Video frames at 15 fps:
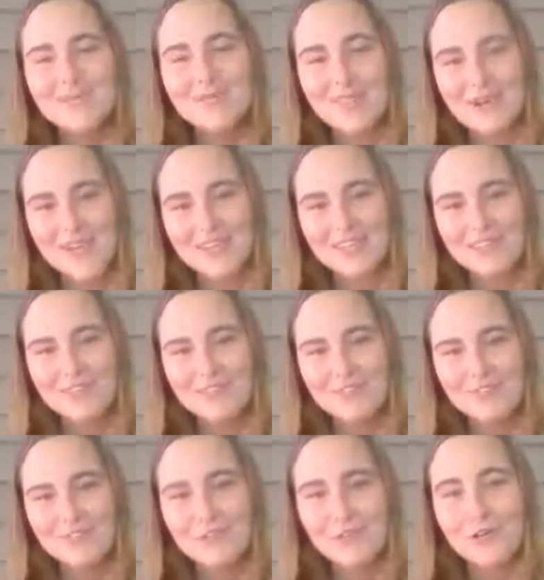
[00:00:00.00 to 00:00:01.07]

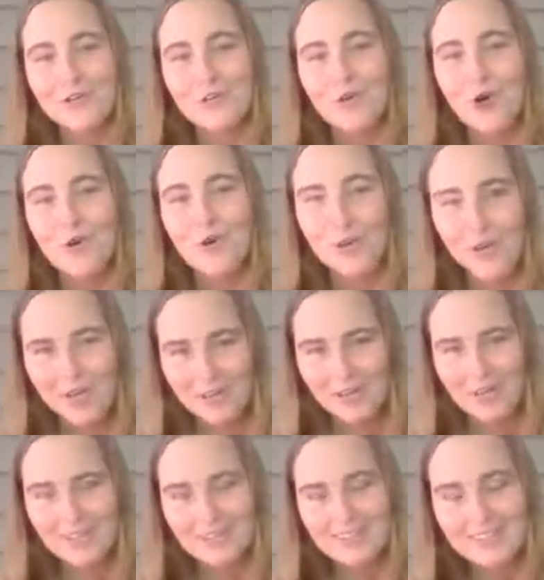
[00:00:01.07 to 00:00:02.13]
space for
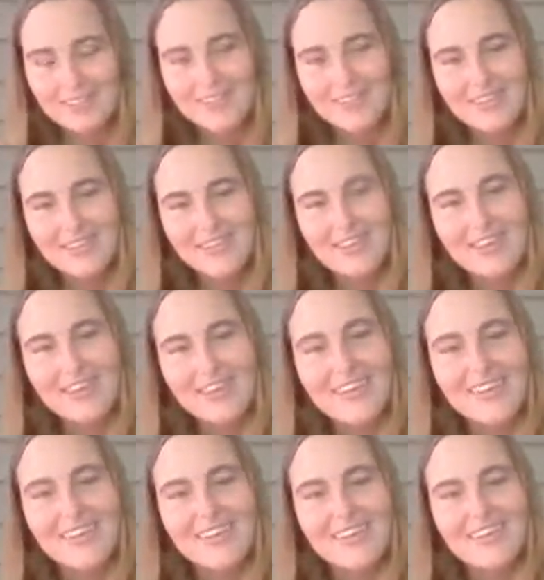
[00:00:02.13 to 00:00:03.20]
awareness
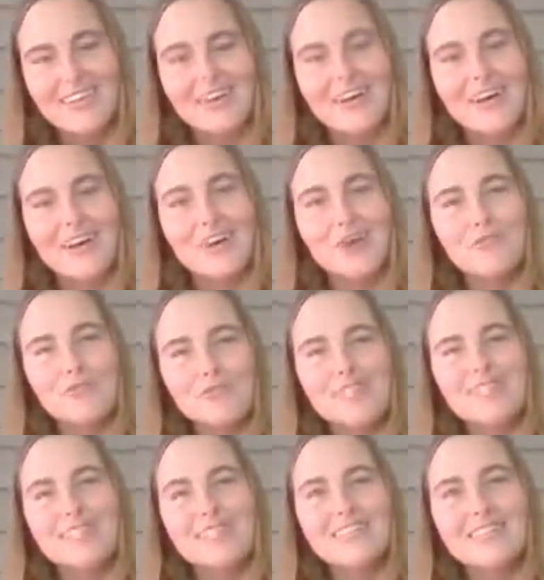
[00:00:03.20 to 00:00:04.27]
in a
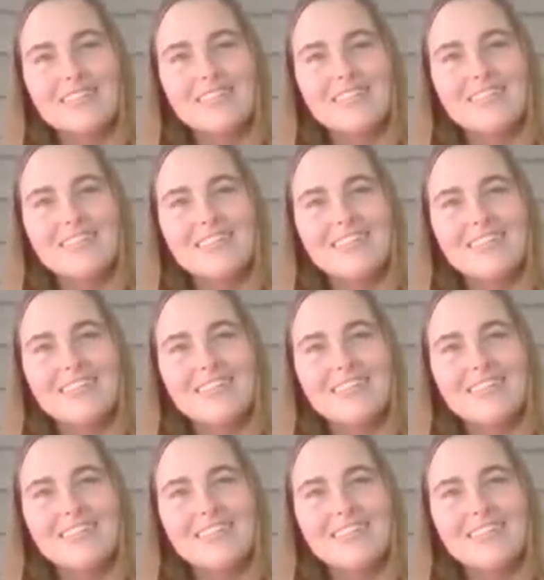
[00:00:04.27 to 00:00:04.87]
really